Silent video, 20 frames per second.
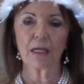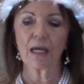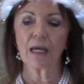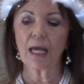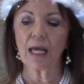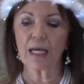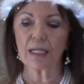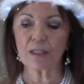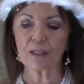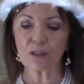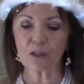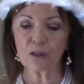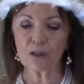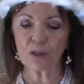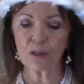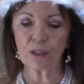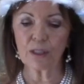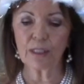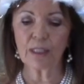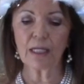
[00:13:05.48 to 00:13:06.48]
as
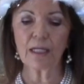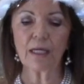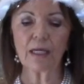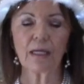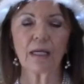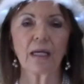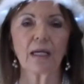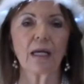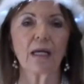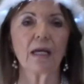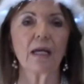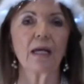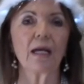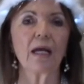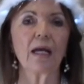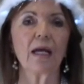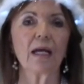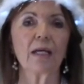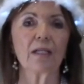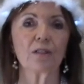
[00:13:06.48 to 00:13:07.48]
good
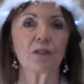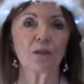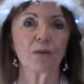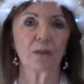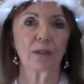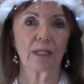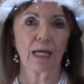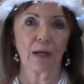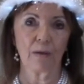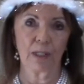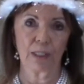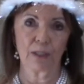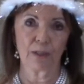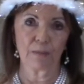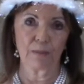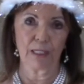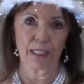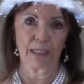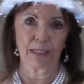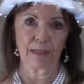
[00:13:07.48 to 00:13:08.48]
as you allow it to
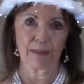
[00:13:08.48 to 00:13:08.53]
be.